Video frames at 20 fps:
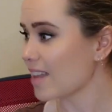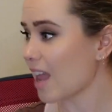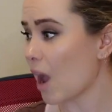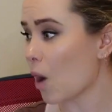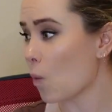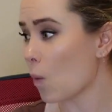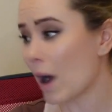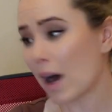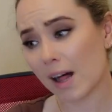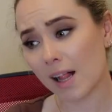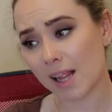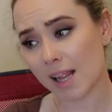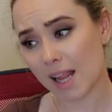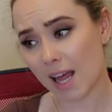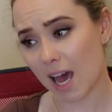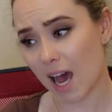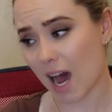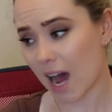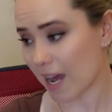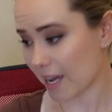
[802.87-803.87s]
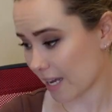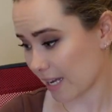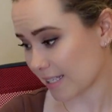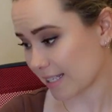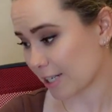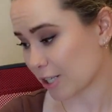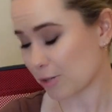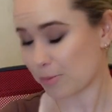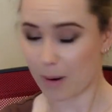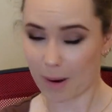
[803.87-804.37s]
Well, I guess I
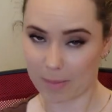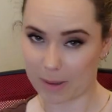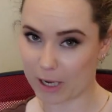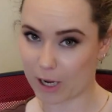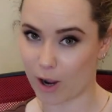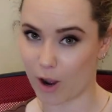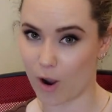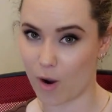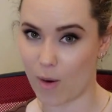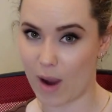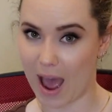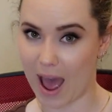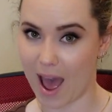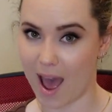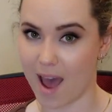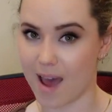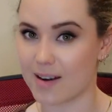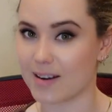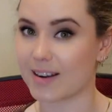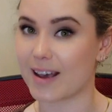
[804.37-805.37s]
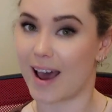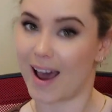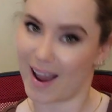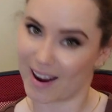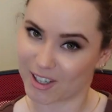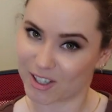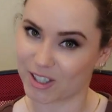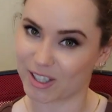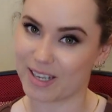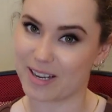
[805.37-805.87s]
should probably go and
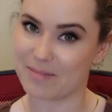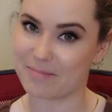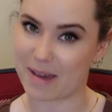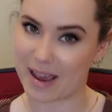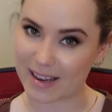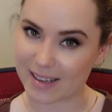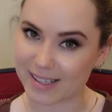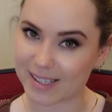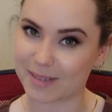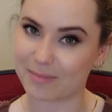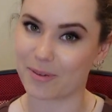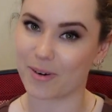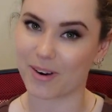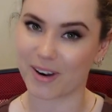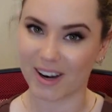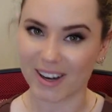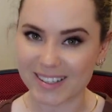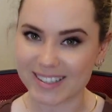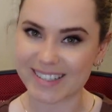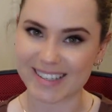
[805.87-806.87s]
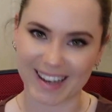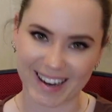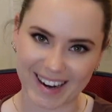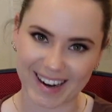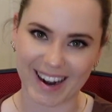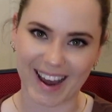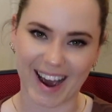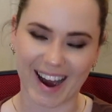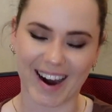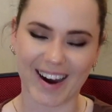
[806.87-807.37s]
actually make some more content
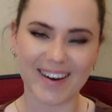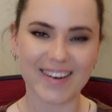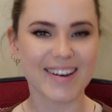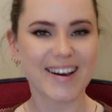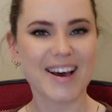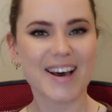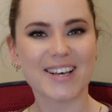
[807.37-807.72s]
now.